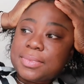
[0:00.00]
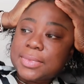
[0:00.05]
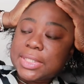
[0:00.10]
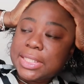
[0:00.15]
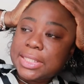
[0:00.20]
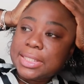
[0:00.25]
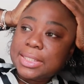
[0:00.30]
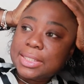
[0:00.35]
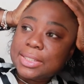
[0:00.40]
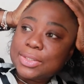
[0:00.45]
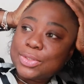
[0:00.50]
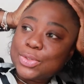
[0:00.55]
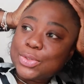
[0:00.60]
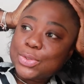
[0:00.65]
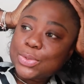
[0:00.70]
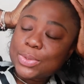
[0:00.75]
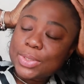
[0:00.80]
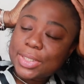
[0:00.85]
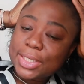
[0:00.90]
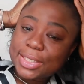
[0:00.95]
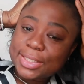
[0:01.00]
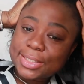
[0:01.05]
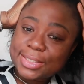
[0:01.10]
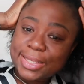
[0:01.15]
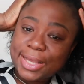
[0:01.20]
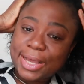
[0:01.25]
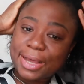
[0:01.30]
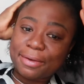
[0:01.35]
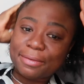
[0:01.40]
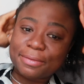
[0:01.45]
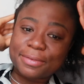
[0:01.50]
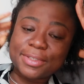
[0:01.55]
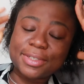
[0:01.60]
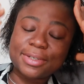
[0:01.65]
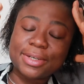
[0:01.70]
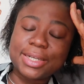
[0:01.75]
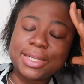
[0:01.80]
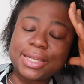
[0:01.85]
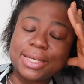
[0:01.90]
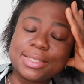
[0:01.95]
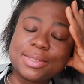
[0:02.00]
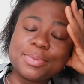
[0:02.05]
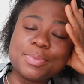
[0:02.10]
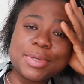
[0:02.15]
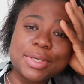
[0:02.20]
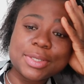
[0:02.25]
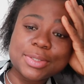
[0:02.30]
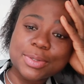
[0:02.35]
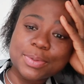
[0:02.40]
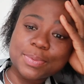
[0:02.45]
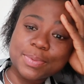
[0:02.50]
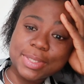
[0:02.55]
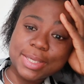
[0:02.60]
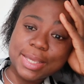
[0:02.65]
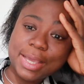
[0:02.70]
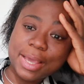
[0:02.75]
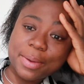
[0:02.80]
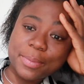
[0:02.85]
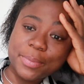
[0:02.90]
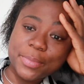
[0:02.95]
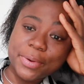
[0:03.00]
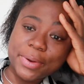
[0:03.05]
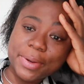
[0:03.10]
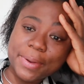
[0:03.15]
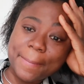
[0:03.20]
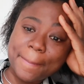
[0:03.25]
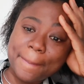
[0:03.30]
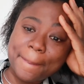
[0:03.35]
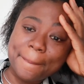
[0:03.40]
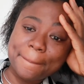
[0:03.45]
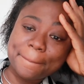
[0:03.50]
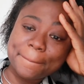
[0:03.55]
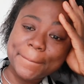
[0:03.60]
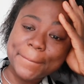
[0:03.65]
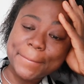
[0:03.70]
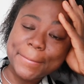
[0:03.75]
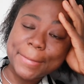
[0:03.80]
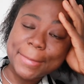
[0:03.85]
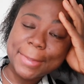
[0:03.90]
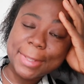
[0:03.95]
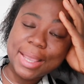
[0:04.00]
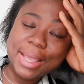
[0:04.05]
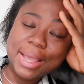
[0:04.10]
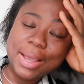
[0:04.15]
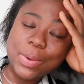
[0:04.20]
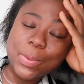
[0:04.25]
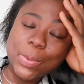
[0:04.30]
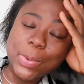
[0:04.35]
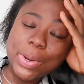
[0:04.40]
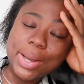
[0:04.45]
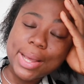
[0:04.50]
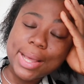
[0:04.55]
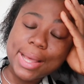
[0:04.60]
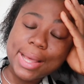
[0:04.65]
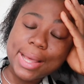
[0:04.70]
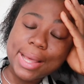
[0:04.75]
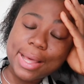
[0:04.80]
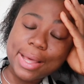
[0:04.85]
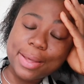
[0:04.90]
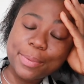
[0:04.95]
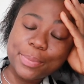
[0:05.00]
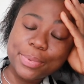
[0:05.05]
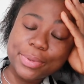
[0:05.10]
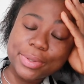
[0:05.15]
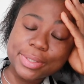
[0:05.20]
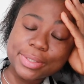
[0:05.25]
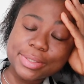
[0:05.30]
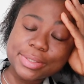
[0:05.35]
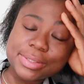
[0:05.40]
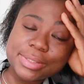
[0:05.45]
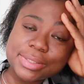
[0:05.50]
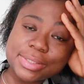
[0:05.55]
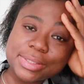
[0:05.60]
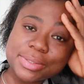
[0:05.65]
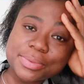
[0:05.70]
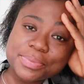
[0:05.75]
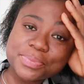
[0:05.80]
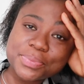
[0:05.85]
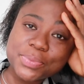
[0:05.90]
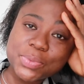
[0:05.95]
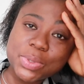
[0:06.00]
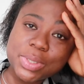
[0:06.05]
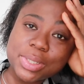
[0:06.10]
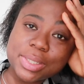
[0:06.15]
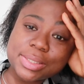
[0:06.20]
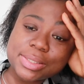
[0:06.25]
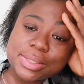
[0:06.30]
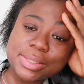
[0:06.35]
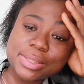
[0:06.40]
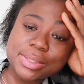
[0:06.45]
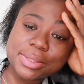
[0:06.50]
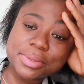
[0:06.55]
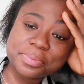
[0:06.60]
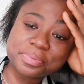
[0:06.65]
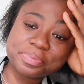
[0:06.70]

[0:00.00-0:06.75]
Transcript: this is two days after I last picked up the camera and what happened was